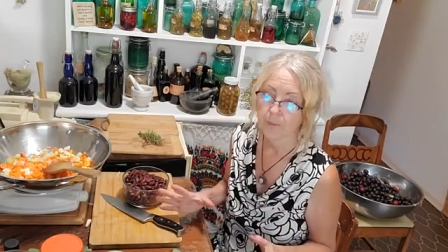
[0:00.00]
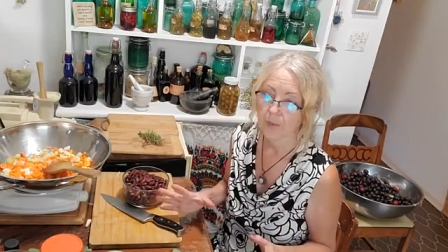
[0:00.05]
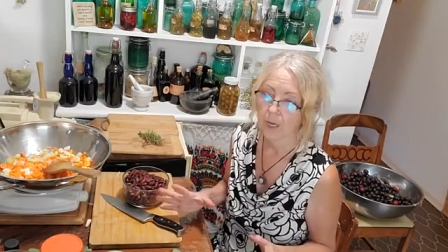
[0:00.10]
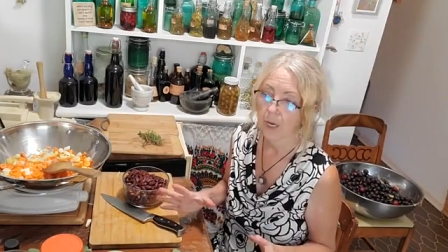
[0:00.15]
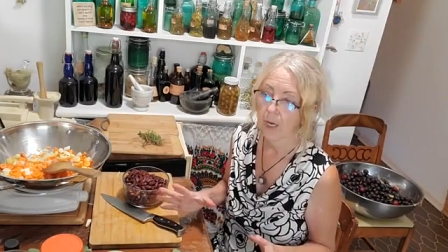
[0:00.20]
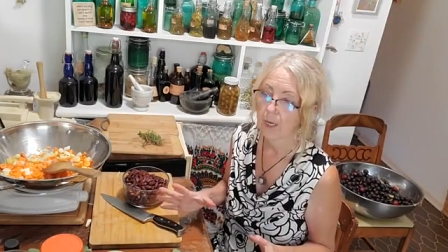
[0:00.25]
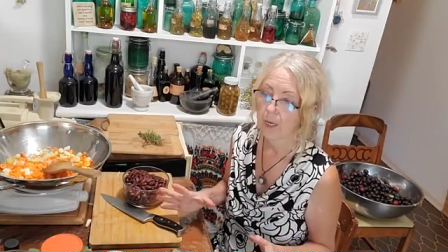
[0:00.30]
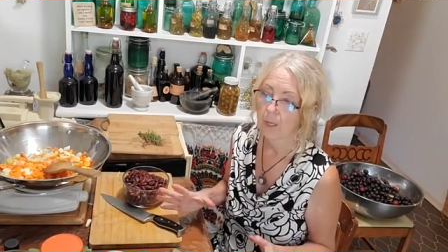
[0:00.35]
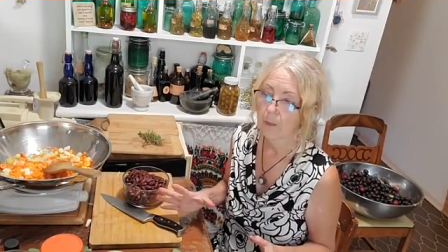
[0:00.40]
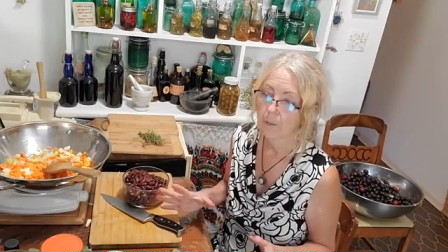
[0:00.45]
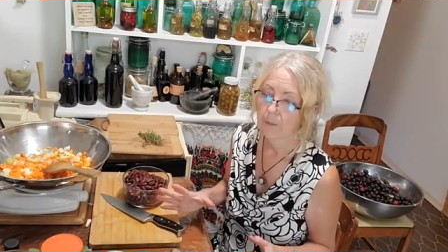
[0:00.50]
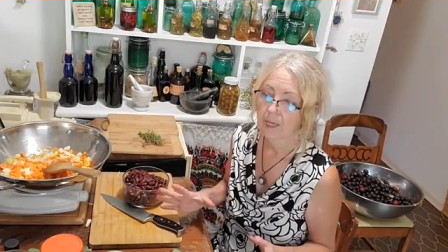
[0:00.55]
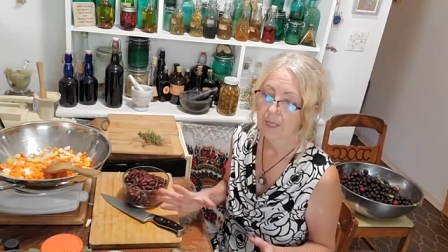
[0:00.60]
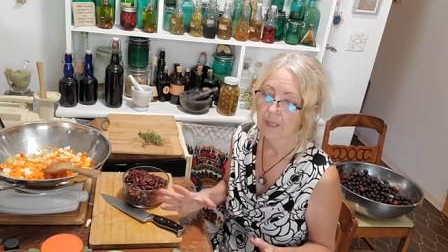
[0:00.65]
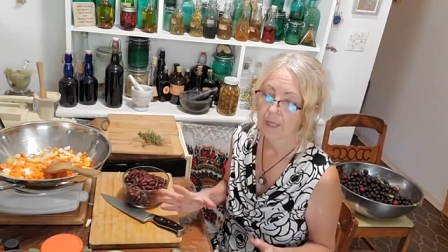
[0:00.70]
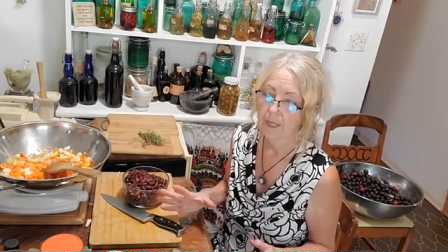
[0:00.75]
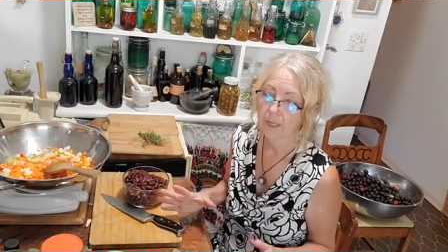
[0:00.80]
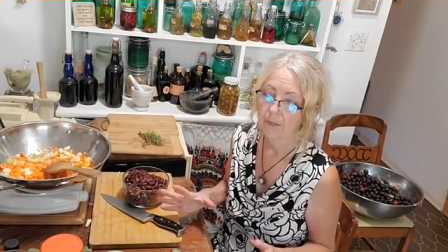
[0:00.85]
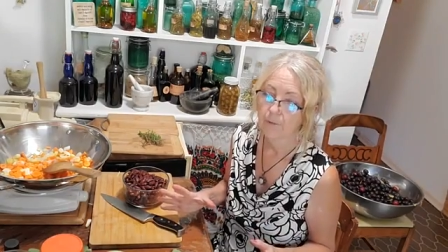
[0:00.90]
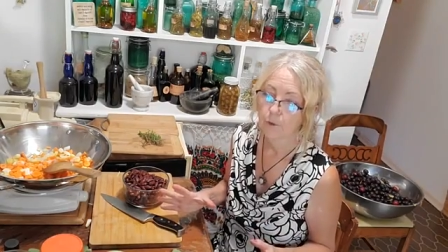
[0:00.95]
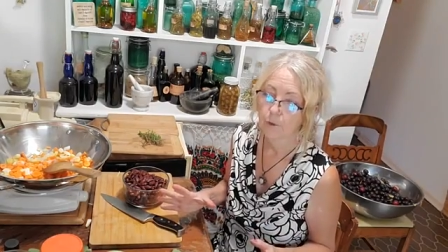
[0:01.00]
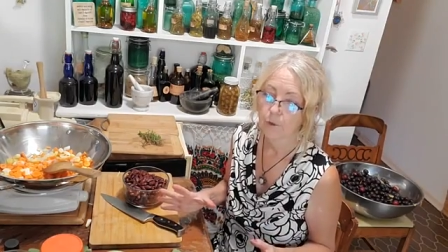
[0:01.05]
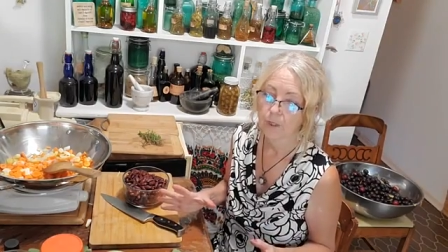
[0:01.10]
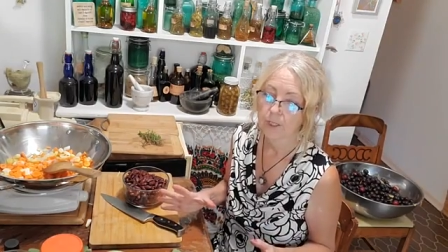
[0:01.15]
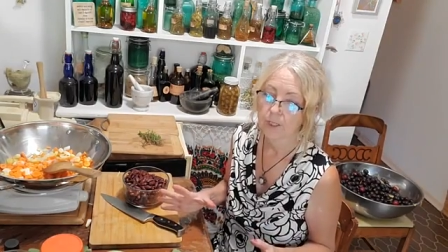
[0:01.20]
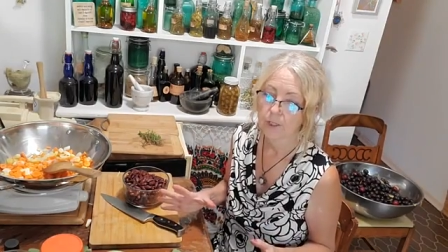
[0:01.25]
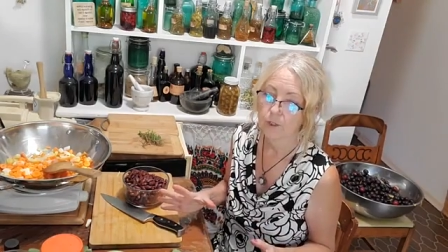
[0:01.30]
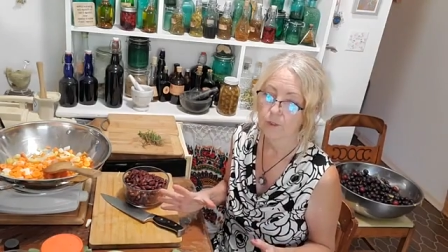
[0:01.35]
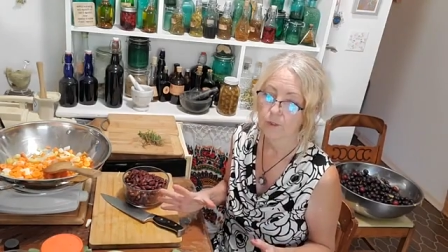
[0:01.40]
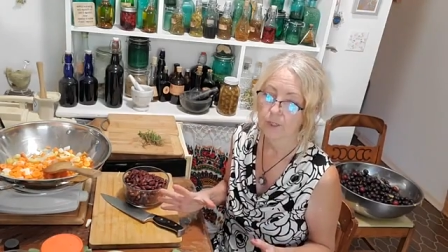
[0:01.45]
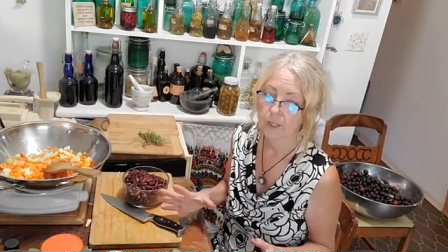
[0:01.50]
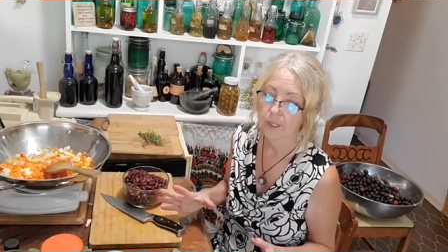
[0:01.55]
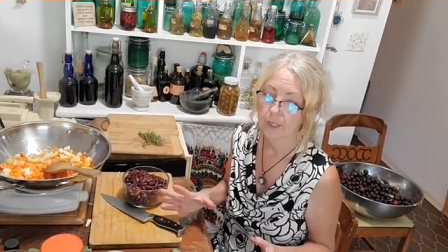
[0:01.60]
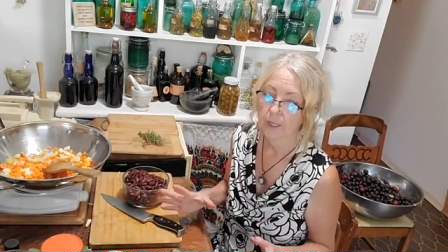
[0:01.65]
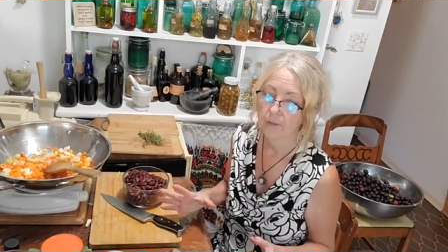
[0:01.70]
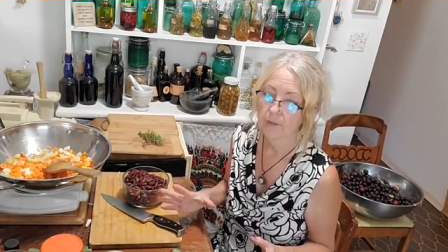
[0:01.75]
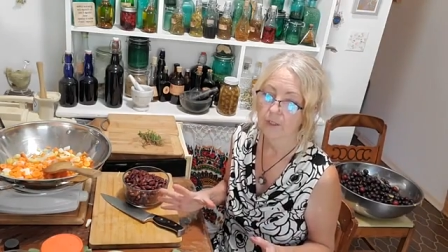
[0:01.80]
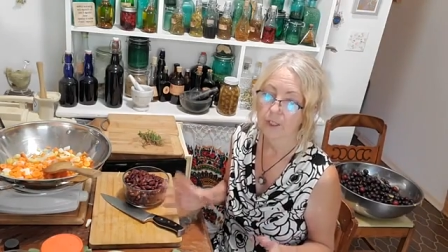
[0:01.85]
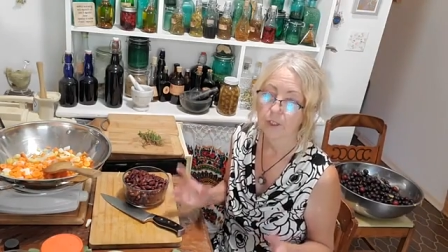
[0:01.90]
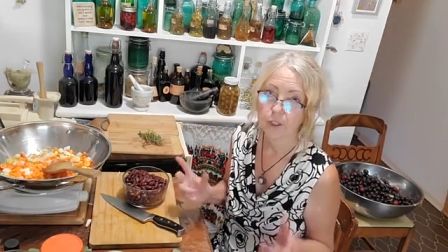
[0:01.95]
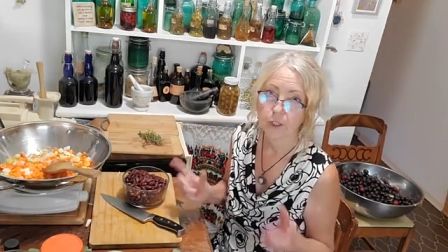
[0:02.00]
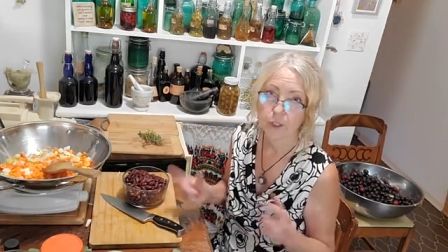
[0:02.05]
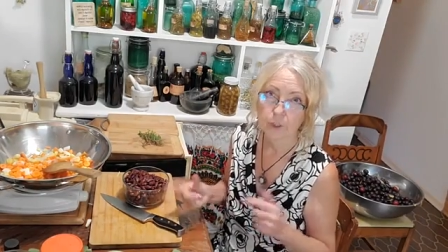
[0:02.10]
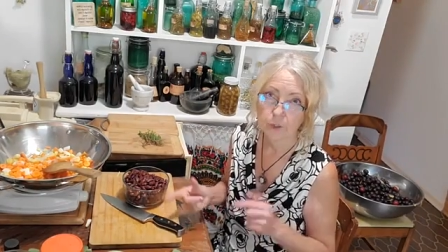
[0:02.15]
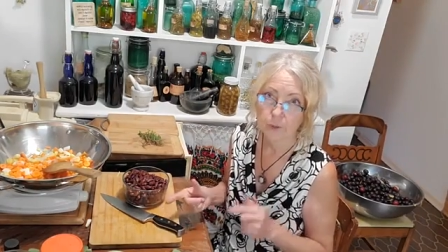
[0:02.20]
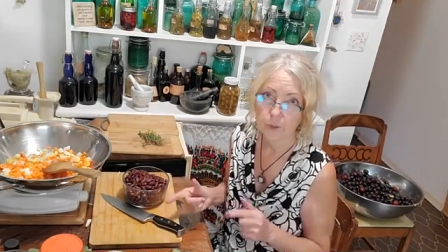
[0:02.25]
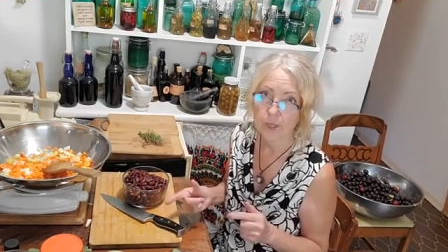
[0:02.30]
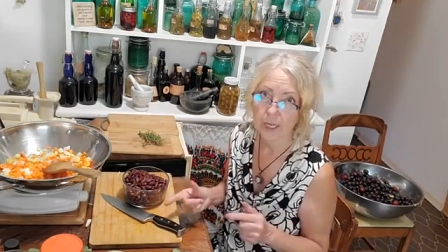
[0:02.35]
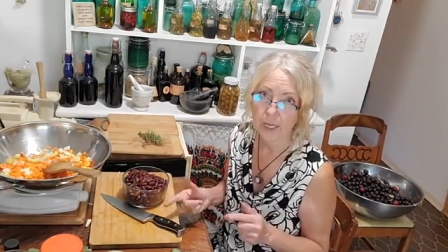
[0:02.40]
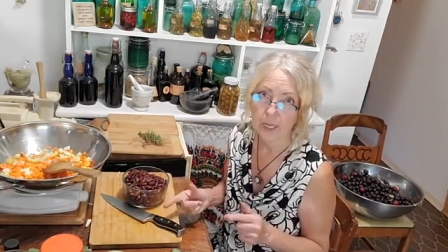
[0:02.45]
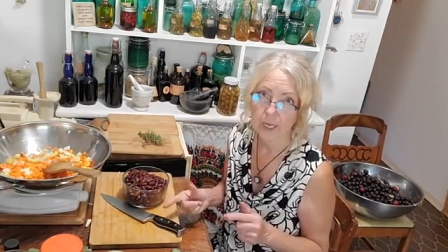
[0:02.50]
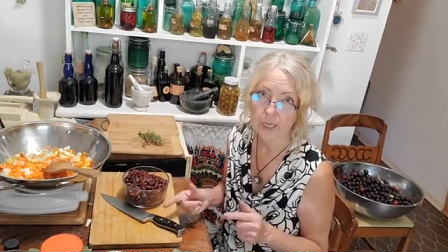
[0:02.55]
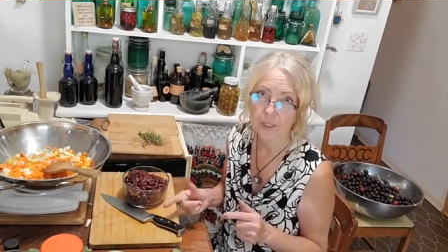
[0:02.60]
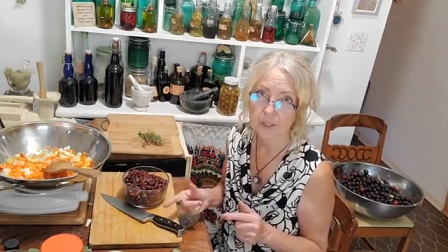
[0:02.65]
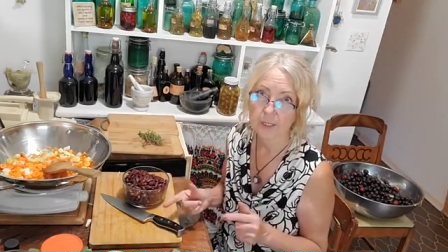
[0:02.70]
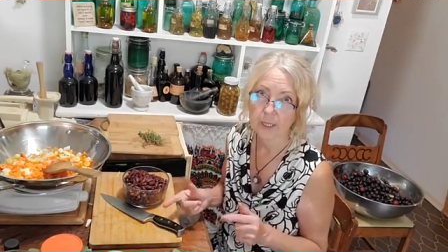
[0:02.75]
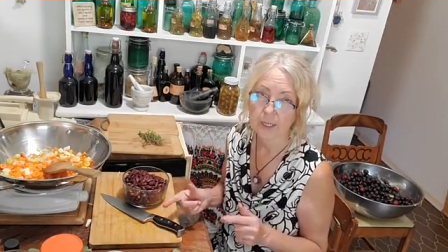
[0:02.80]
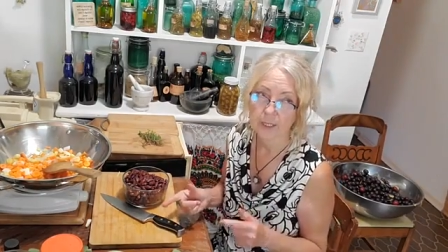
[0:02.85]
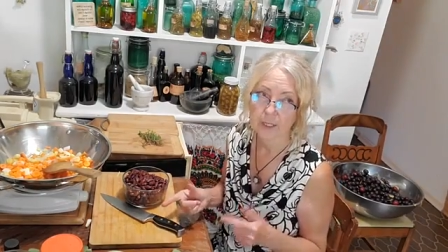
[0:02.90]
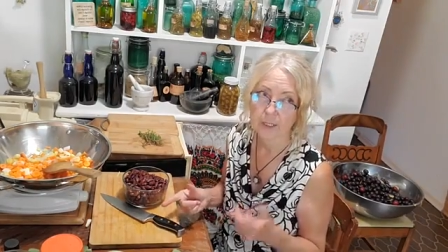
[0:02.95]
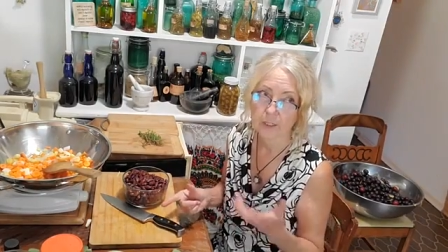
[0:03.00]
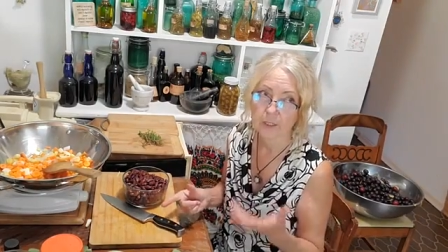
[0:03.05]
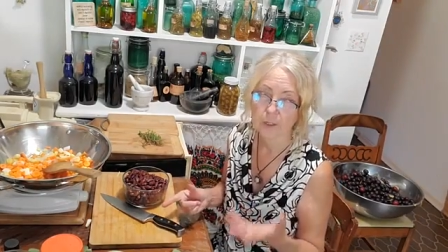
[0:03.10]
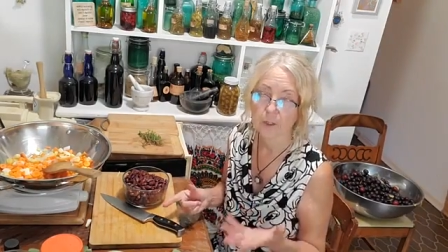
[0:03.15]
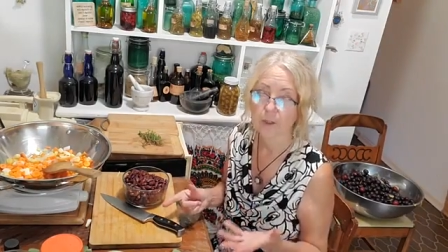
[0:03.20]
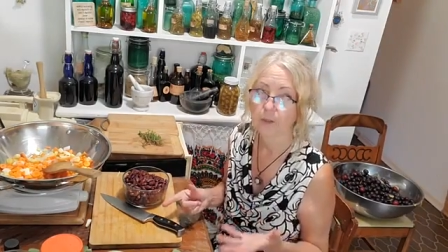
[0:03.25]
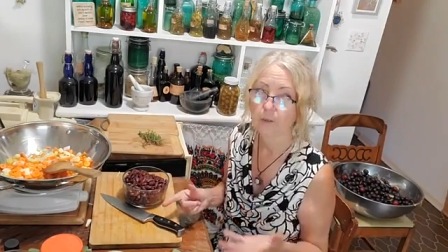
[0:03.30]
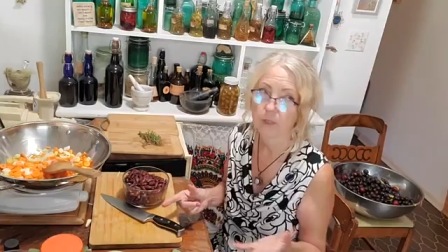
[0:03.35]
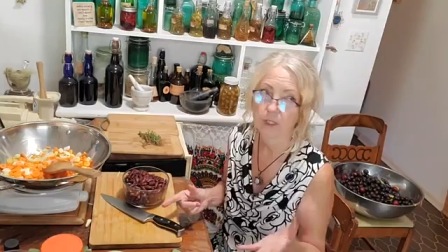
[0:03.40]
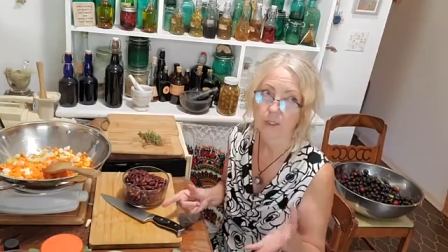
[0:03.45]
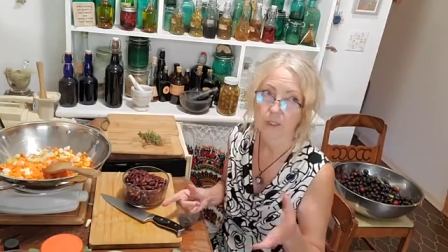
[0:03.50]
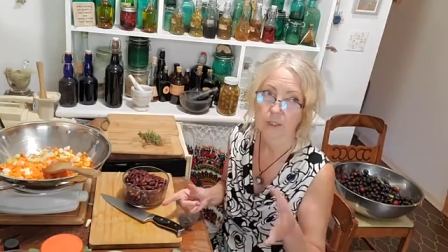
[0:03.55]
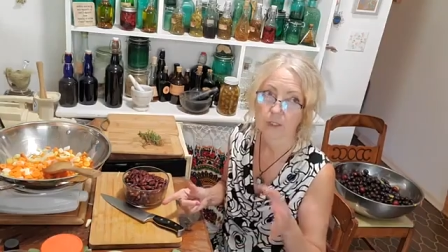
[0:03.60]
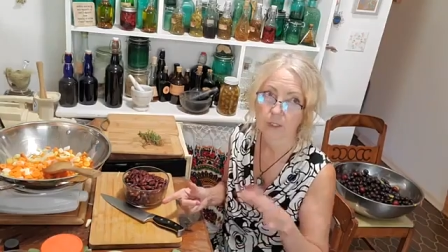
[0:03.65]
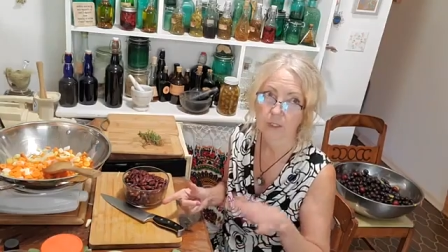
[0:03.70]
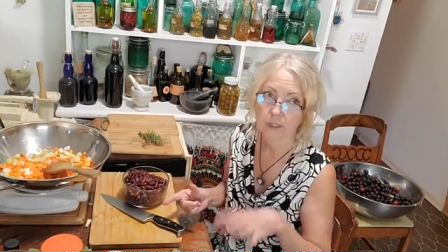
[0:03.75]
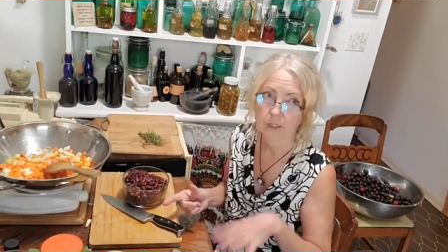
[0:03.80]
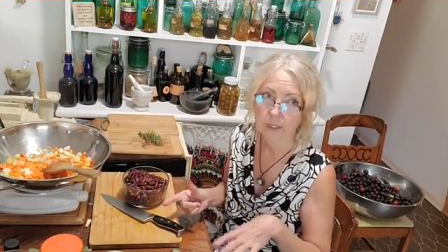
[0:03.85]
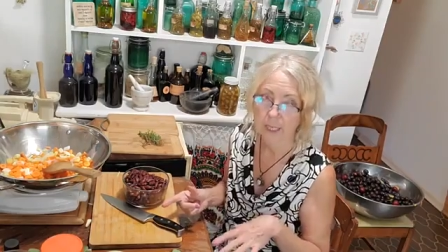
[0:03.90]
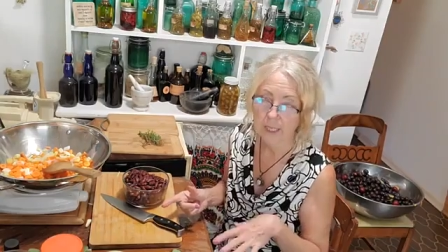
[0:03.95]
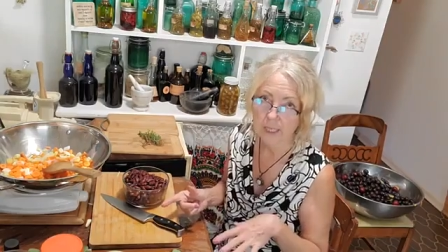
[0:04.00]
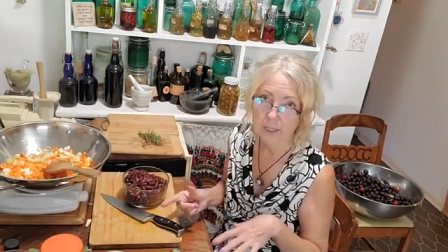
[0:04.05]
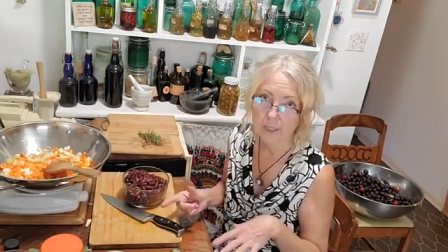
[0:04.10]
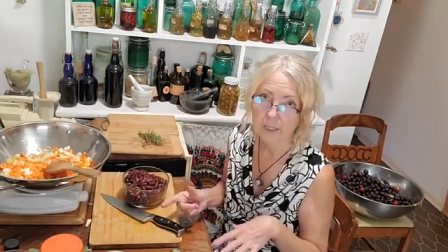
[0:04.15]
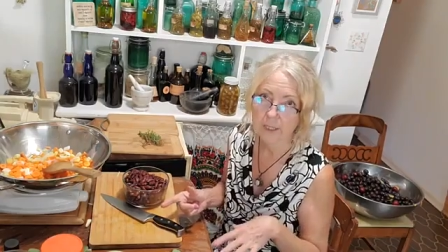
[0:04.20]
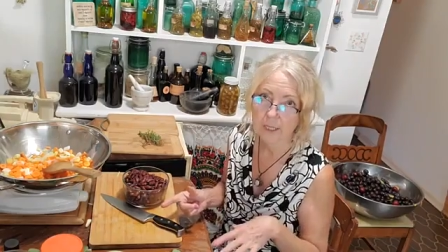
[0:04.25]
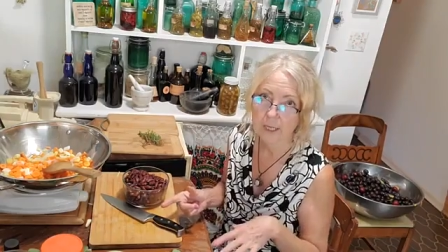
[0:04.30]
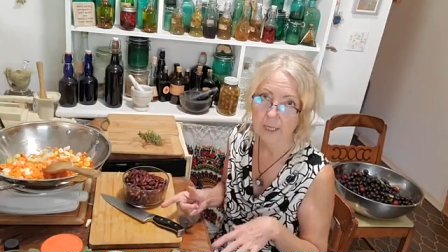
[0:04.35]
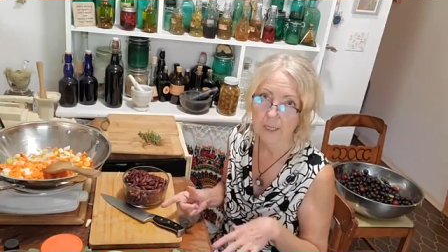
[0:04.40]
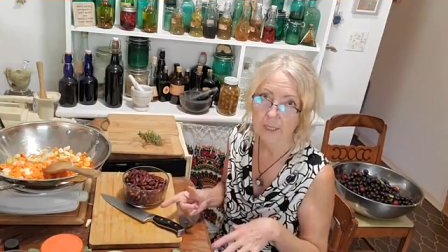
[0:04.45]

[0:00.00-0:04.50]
And then if you can do it even 2 days and then soak and rinse the second day,